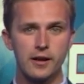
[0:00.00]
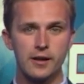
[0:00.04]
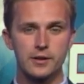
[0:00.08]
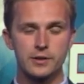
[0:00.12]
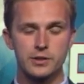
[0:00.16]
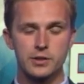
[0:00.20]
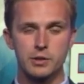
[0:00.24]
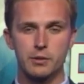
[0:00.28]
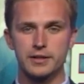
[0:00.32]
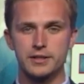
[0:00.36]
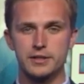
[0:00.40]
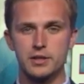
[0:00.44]

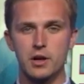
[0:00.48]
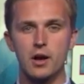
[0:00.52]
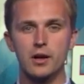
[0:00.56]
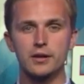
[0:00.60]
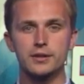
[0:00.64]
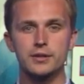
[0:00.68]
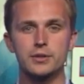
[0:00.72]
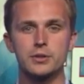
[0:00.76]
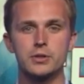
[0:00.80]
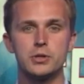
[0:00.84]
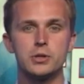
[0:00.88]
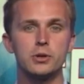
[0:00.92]
So I talked
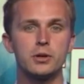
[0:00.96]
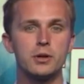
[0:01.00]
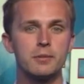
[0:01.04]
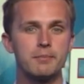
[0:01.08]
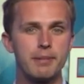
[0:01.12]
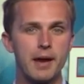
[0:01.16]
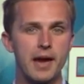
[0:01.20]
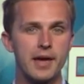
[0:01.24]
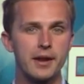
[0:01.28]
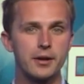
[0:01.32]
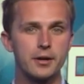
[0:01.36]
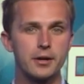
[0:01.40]
to two
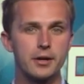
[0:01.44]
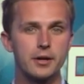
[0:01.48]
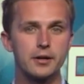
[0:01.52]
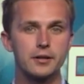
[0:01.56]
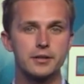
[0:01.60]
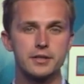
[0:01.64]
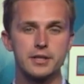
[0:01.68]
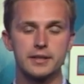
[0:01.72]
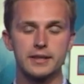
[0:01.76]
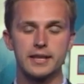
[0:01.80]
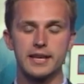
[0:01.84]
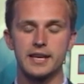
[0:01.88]

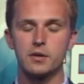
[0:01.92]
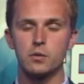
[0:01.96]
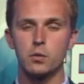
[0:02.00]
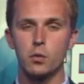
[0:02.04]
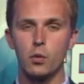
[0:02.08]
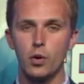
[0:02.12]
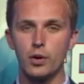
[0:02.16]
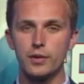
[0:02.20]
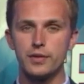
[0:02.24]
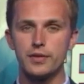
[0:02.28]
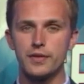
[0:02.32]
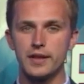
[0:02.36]
competitors, and they had
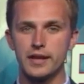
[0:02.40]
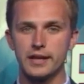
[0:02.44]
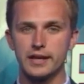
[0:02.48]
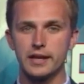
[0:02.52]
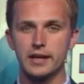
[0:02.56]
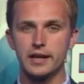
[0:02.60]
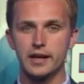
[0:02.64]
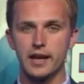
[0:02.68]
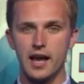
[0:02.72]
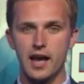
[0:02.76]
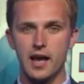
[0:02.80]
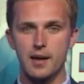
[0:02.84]
one thing
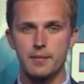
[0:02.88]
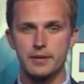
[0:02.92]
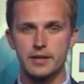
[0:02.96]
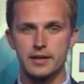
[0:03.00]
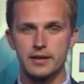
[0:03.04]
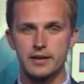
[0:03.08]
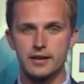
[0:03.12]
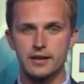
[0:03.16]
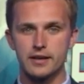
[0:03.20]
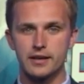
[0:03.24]
in common.